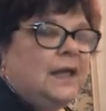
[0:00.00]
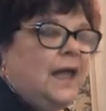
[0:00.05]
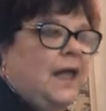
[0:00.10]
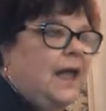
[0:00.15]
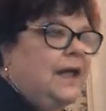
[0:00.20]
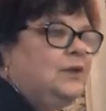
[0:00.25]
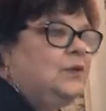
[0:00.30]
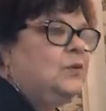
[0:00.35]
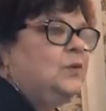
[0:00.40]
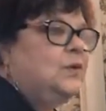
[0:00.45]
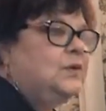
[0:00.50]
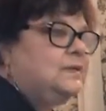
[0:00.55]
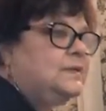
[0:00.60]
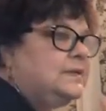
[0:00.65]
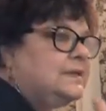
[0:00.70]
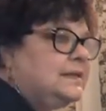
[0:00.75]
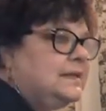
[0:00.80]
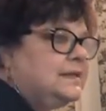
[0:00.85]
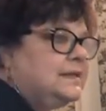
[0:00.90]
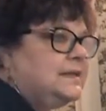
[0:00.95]
And you can
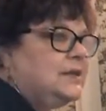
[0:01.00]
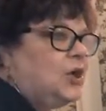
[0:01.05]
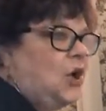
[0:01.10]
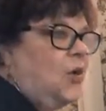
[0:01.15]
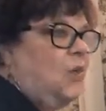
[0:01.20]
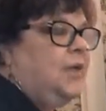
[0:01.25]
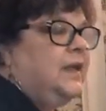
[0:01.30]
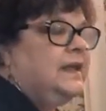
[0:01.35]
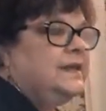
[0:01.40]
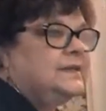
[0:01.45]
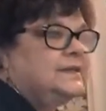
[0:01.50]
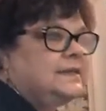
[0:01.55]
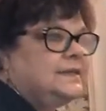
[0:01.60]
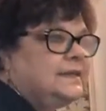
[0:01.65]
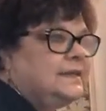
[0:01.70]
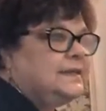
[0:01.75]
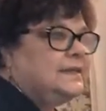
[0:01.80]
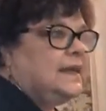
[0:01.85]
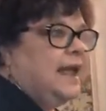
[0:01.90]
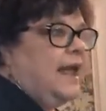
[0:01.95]
go in and
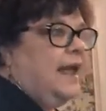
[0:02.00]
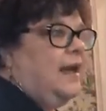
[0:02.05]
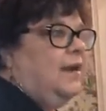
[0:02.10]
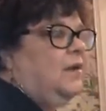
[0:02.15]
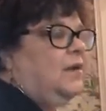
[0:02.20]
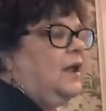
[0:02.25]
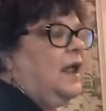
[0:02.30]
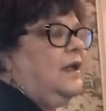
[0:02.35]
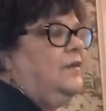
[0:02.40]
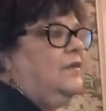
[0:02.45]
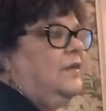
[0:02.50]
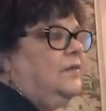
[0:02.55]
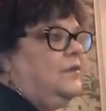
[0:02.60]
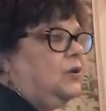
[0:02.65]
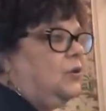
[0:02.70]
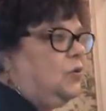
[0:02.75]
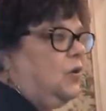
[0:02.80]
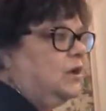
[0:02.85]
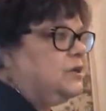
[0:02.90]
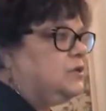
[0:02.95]
sit down, and then the
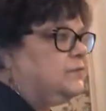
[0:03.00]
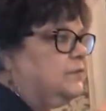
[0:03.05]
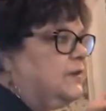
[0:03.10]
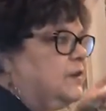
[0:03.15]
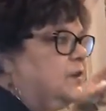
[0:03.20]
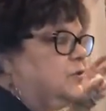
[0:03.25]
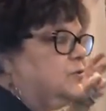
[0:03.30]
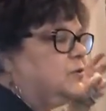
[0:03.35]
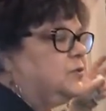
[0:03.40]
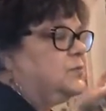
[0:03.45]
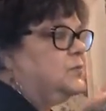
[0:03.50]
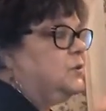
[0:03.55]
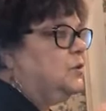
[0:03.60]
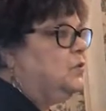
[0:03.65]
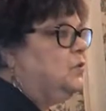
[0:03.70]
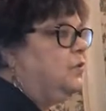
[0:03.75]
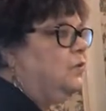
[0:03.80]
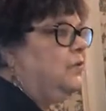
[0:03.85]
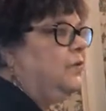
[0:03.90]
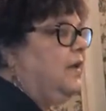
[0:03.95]
creche figures
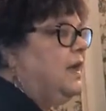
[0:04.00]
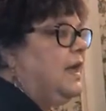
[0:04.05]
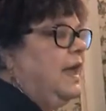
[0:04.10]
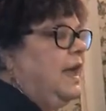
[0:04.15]
move,